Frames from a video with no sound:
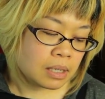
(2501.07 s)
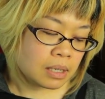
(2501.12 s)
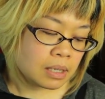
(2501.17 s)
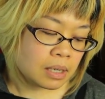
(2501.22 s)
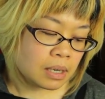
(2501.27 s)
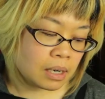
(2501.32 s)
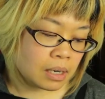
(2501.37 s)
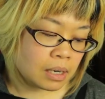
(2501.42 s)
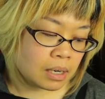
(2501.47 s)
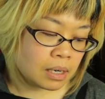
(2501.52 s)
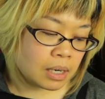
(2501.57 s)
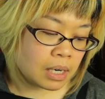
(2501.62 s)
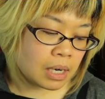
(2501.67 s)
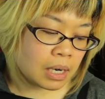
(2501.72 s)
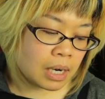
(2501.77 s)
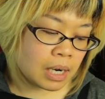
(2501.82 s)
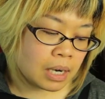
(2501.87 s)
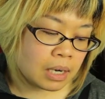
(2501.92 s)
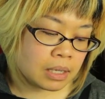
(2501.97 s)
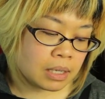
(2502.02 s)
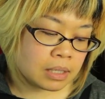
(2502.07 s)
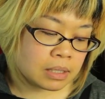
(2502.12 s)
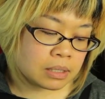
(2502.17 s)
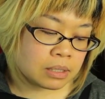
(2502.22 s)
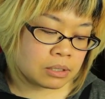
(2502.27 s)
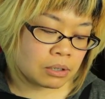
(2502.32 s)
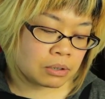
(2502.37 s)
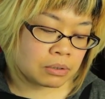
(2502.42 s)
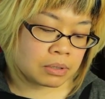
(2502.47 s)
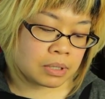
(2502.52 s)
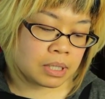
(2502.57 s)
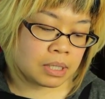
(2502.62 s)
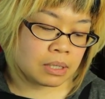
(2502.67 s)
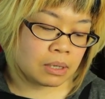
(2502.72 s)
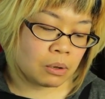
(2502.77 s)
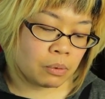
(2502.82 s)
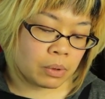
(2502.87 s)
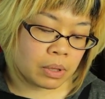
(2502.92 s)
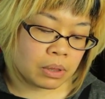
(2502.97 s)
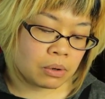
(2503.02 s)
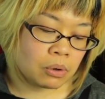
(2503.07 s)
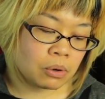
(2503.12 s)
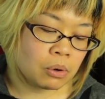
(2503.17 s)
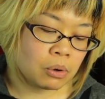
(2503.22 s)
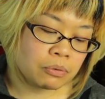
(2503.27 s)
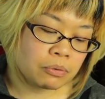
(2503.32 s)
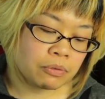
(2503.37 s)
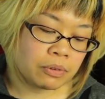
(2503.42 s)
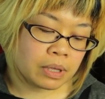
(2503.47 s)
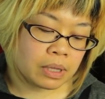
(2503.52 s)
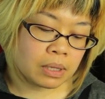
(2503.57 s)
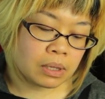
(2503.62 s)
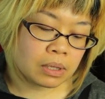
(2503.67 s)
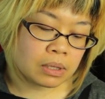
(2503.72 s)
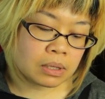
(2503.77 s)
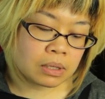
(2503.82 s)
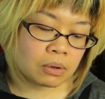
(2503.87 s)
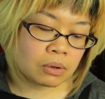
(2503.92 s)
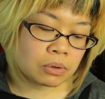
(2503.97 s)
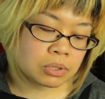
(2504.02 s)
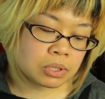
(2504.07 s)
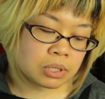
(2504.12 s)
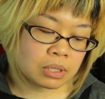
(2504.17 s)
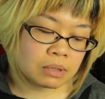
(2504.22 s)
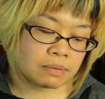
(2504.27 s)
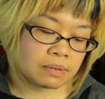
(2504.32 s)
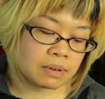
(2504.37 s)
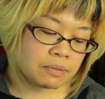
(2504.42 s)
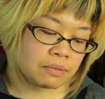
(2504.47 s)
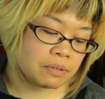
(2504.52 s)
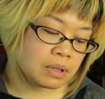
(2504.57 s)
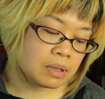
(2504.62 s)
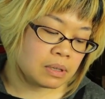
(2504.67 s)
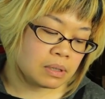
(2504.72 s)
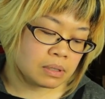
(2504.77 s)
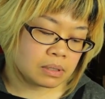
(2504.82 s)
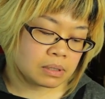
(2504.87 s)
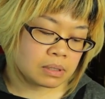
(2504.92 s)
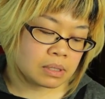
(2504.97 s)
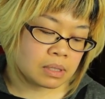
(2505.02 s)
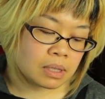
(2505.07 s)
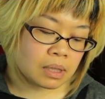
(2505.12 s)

I don't deal with gold filled or silver filled.